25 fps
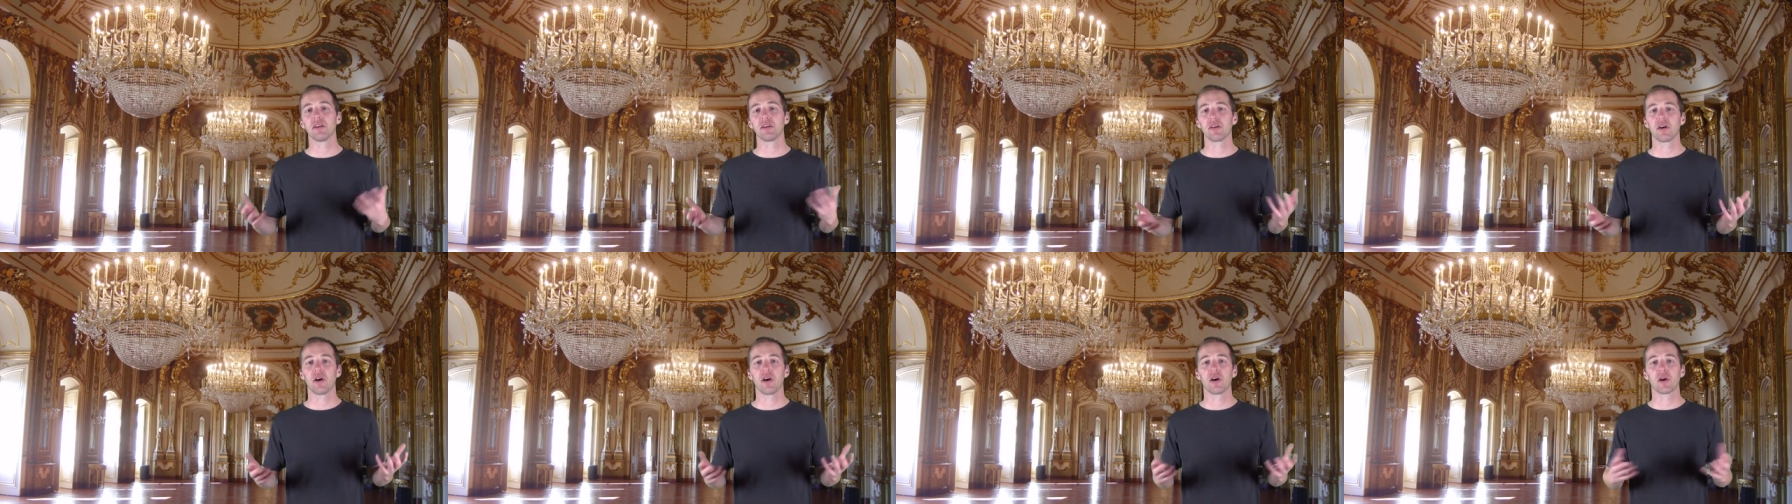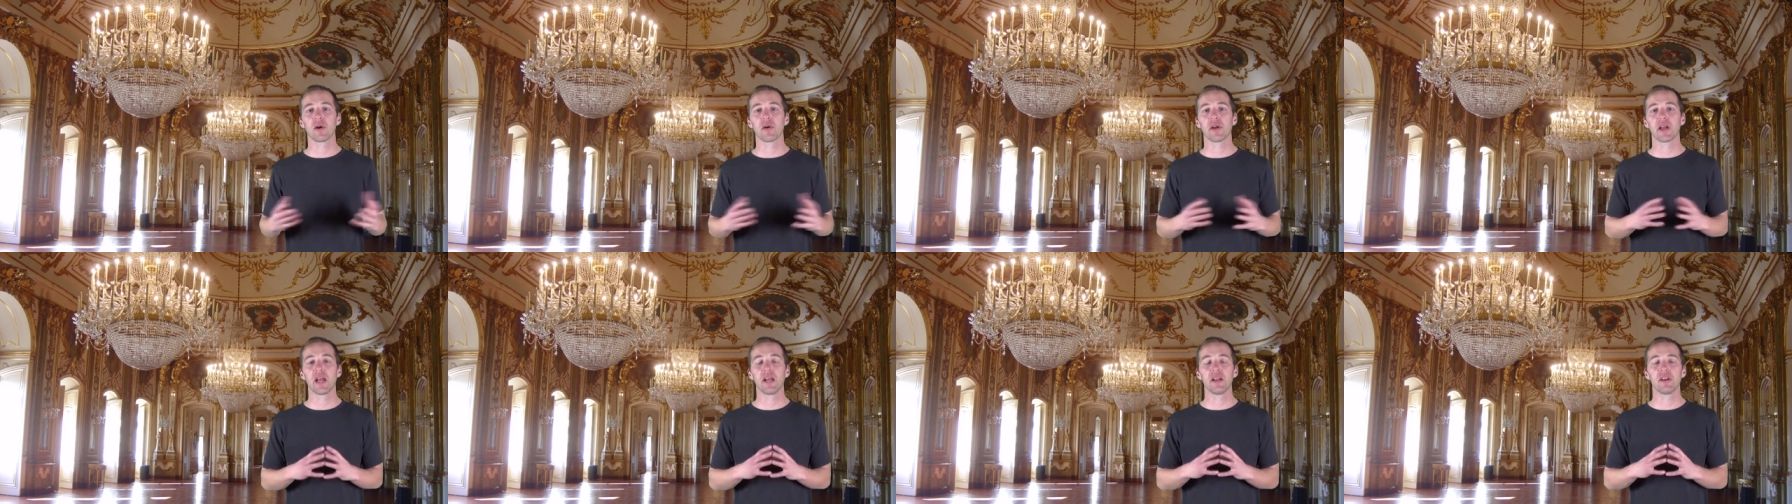and
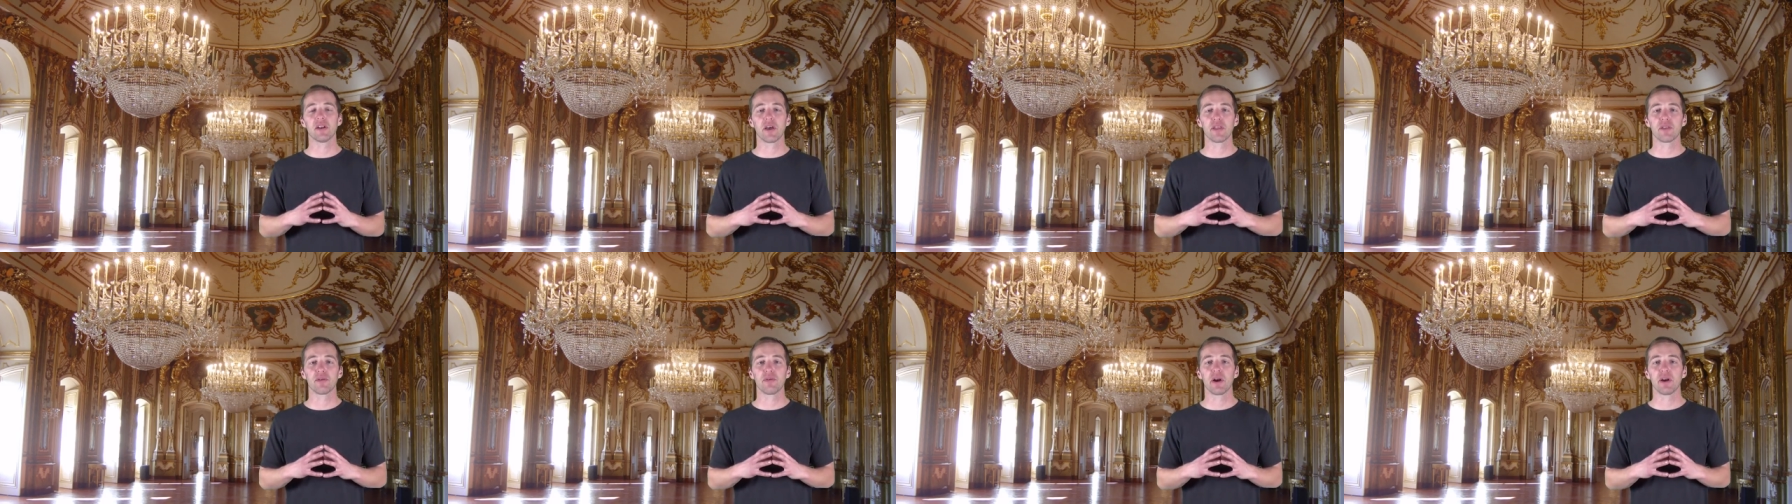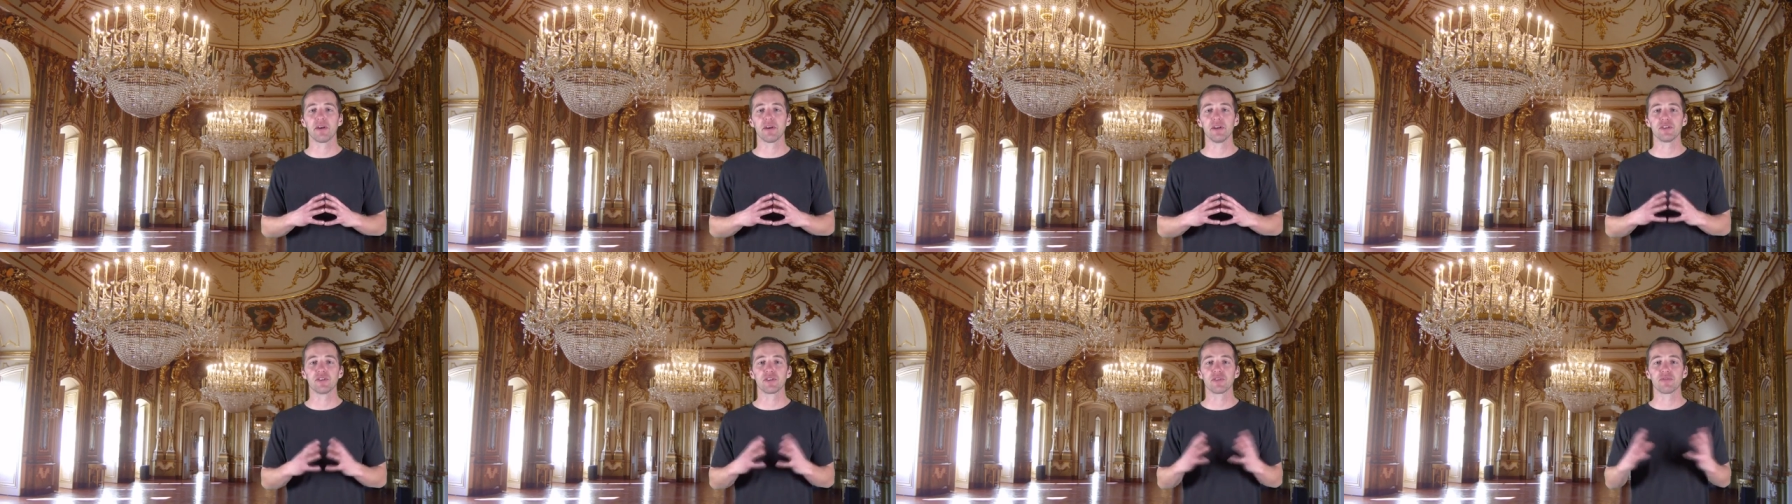congregate in other
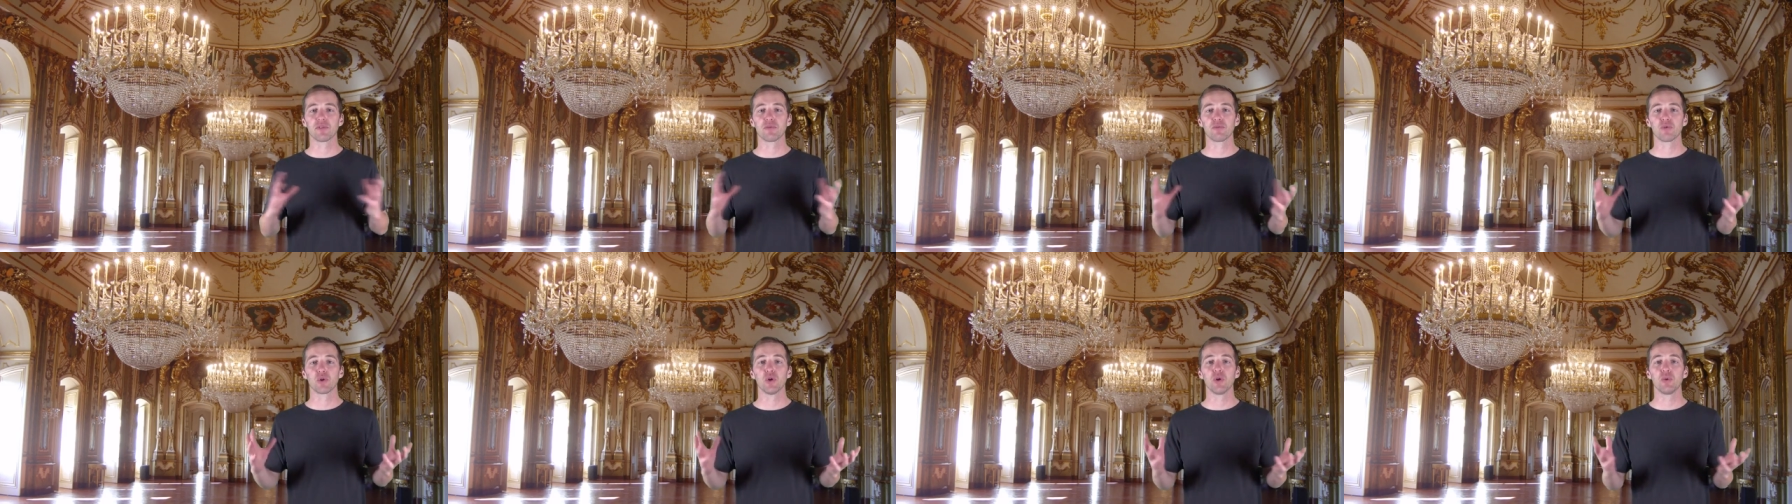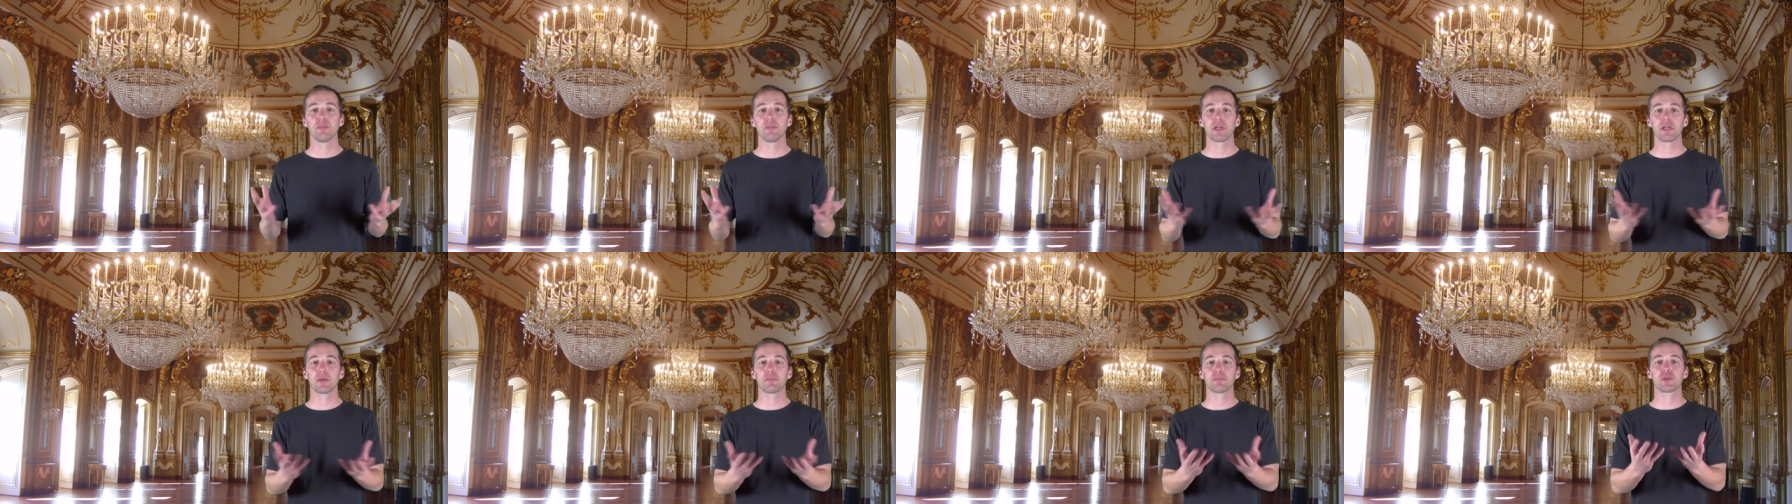areas of the
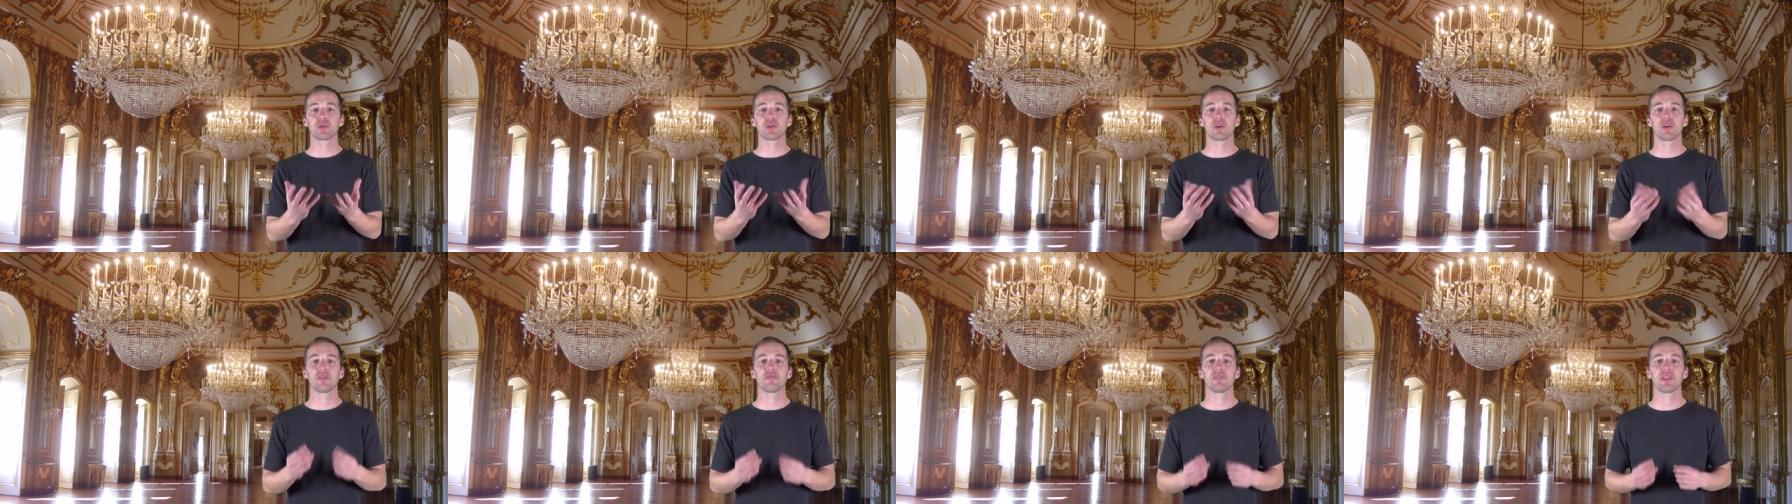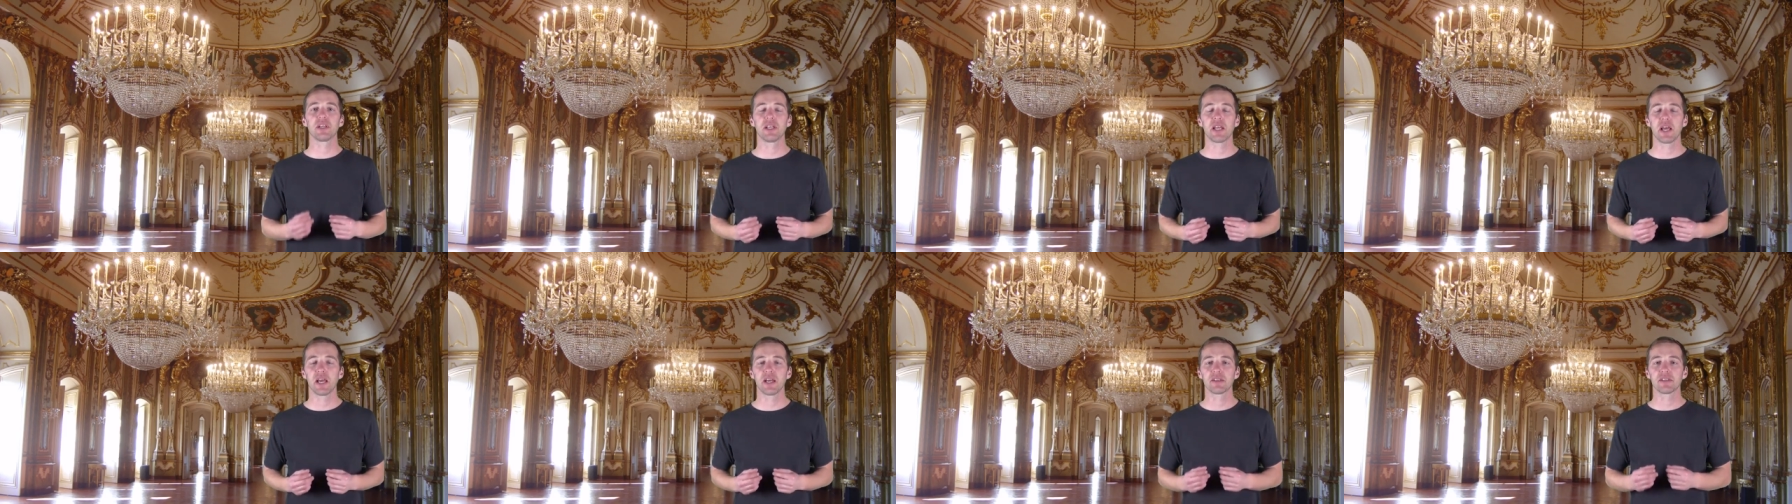room and
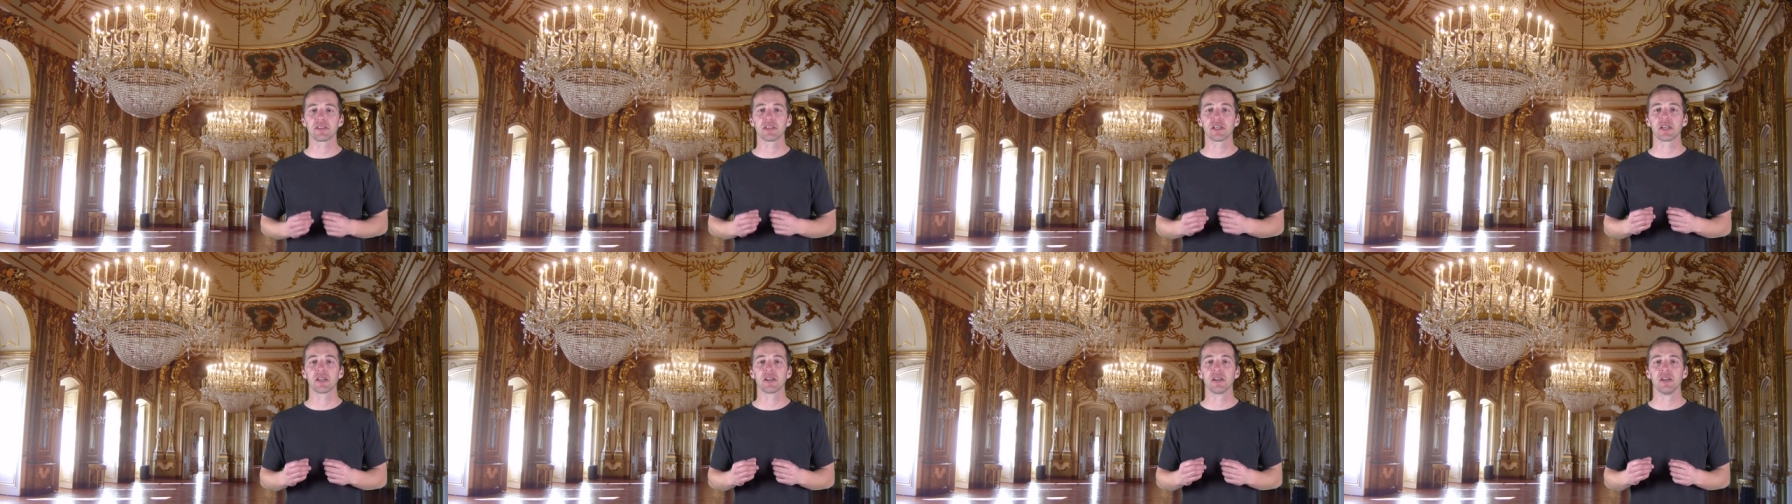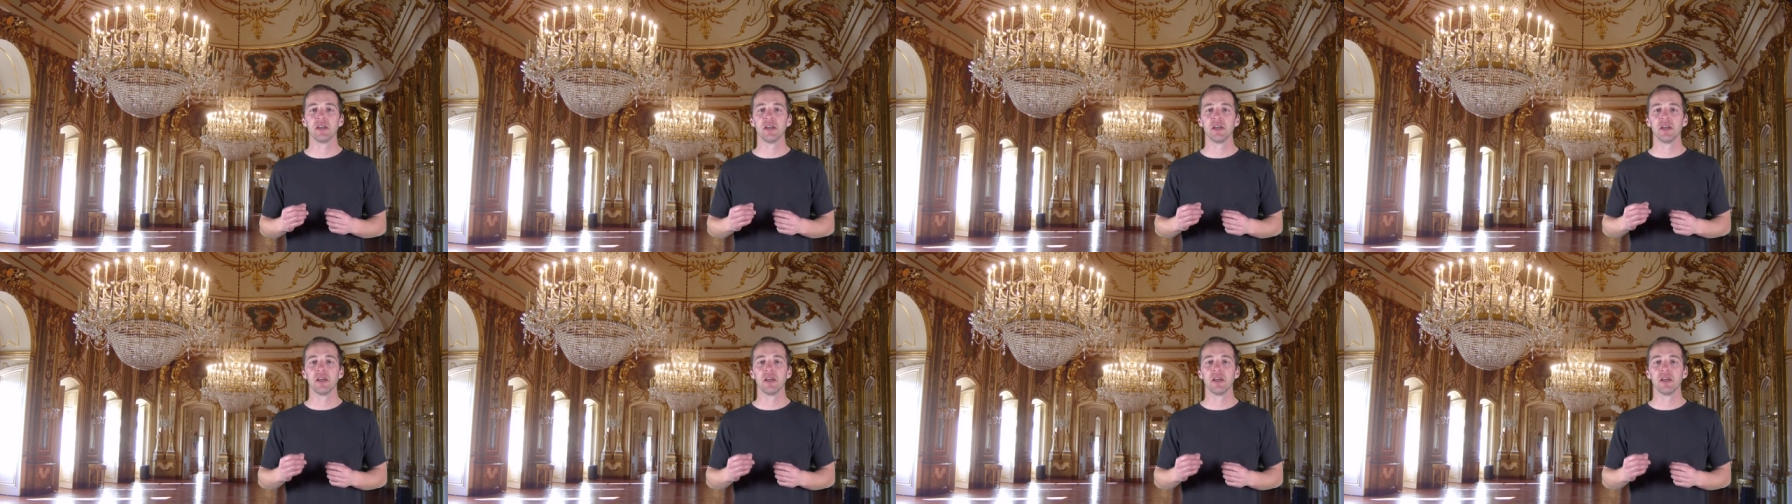observe the dancing.